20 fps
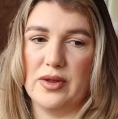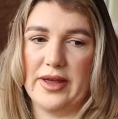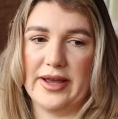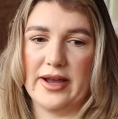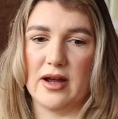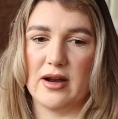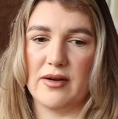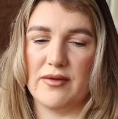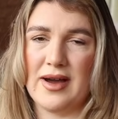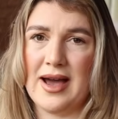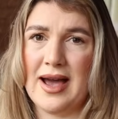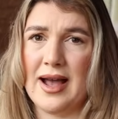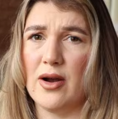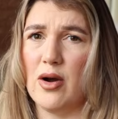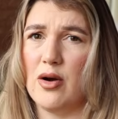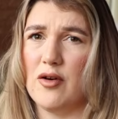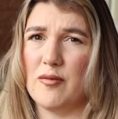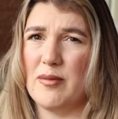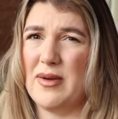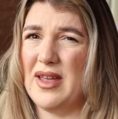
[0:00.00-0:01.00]
They kind of hang
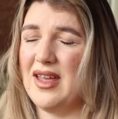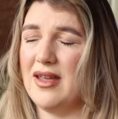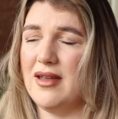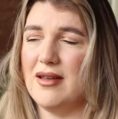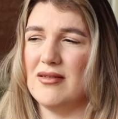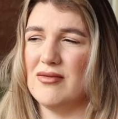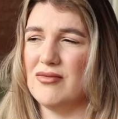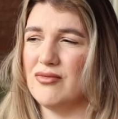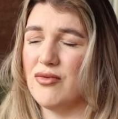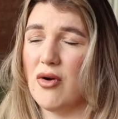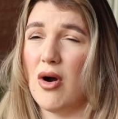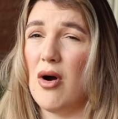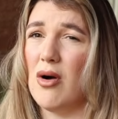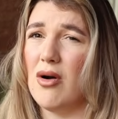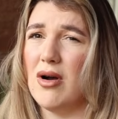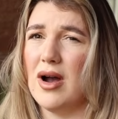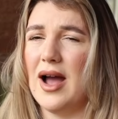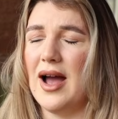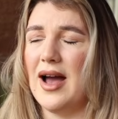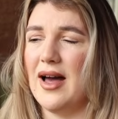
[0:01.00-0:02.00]
off me
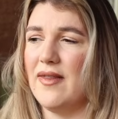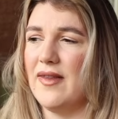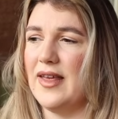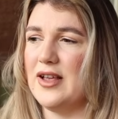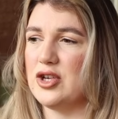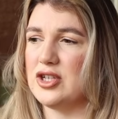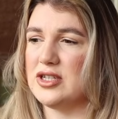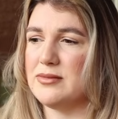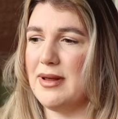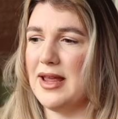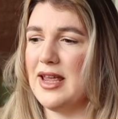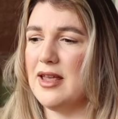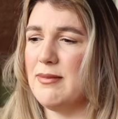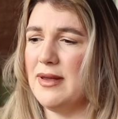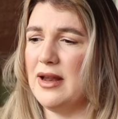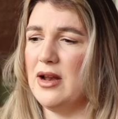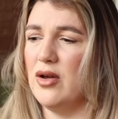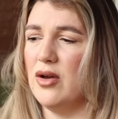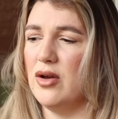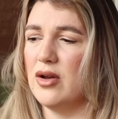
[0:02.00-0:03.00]
wrong and they just make
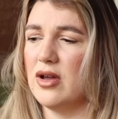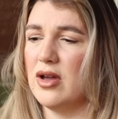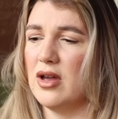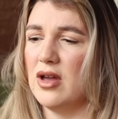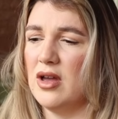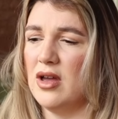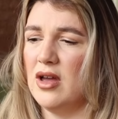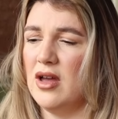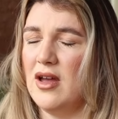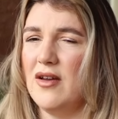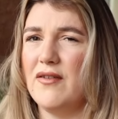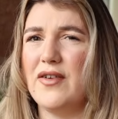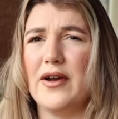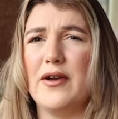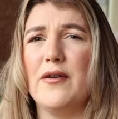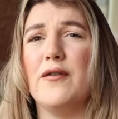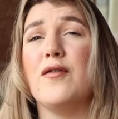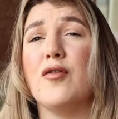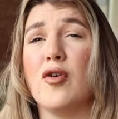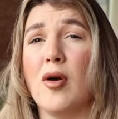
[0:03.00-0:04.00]
me look
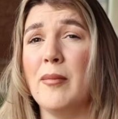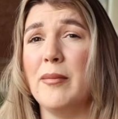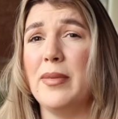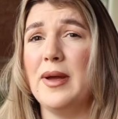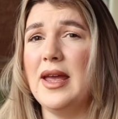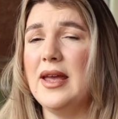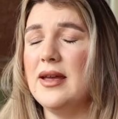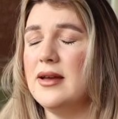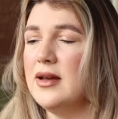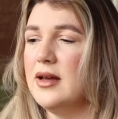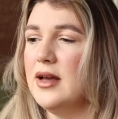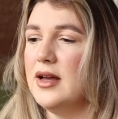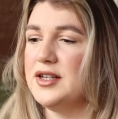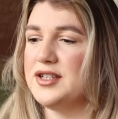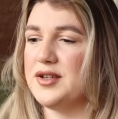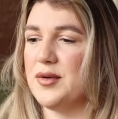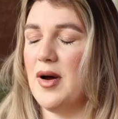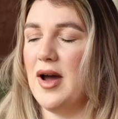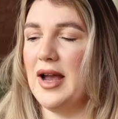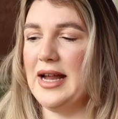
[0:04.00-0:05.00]
very frumpy.
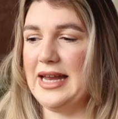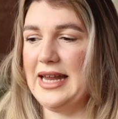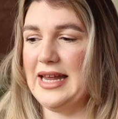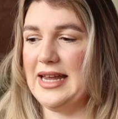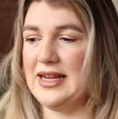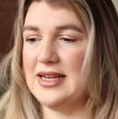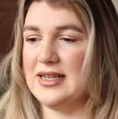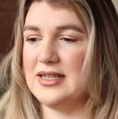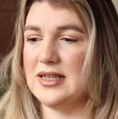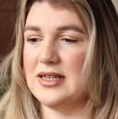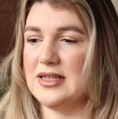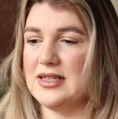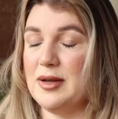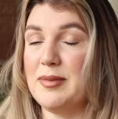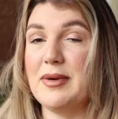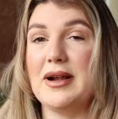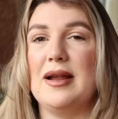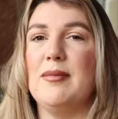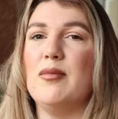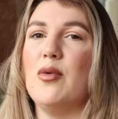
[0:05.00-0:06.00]
So I need
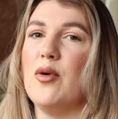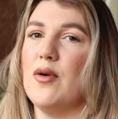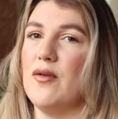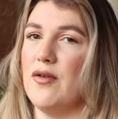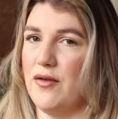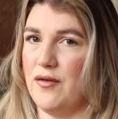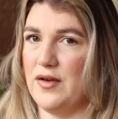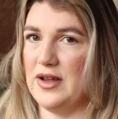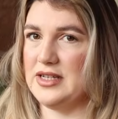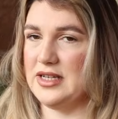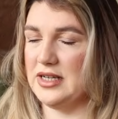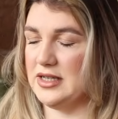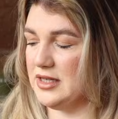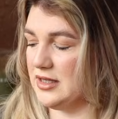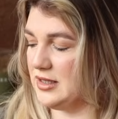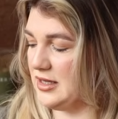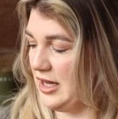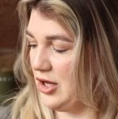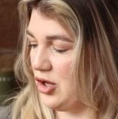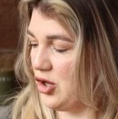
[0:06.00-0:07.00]
typically more of a fitted
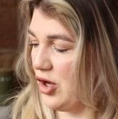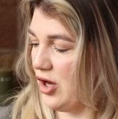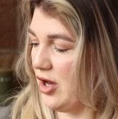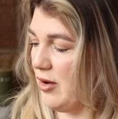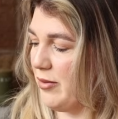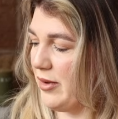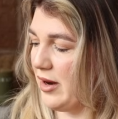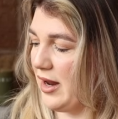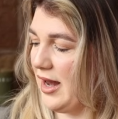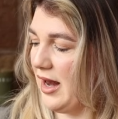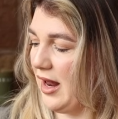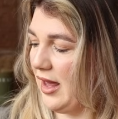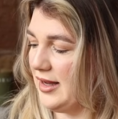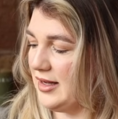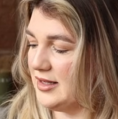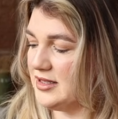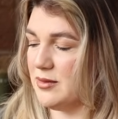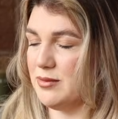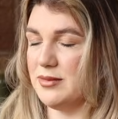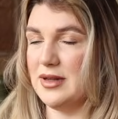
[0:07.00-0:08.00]
t-shirt, but I
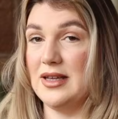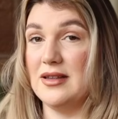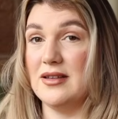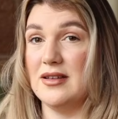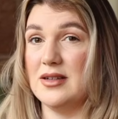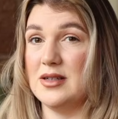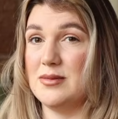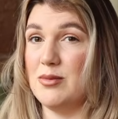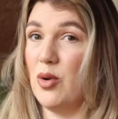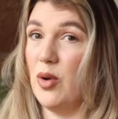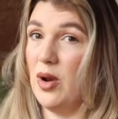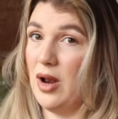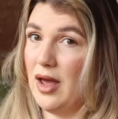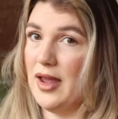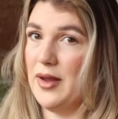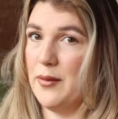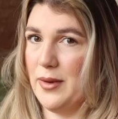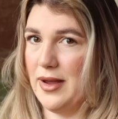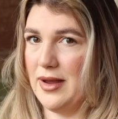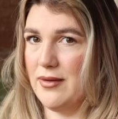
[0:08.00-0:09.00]
like something that's more
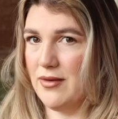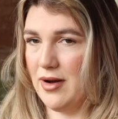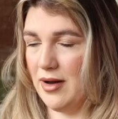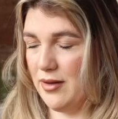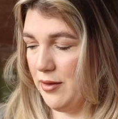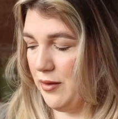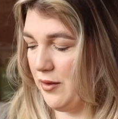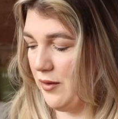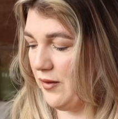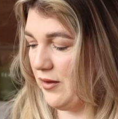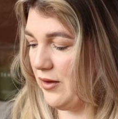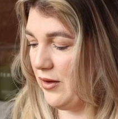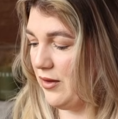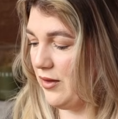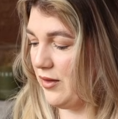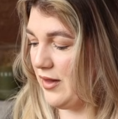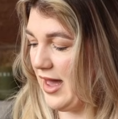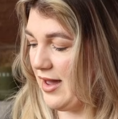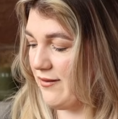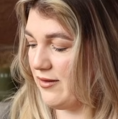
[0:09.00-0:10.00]
lightweight rather than
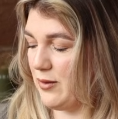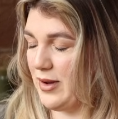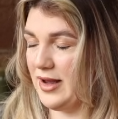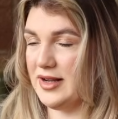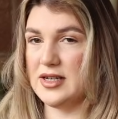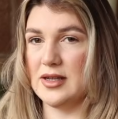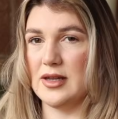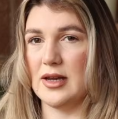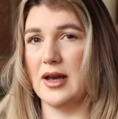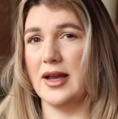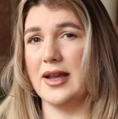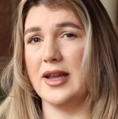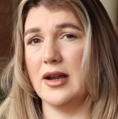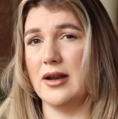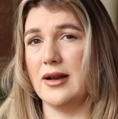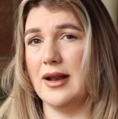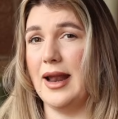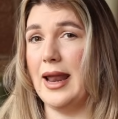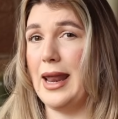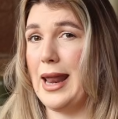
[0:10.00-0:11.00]
the heavyweight, so that I
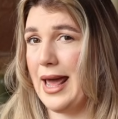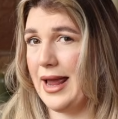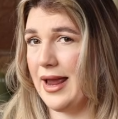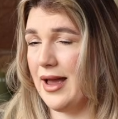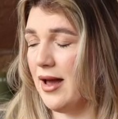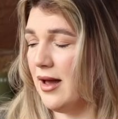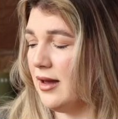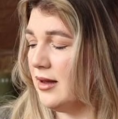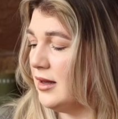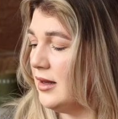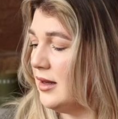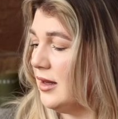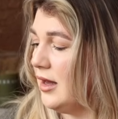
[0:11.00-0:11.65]
can layer.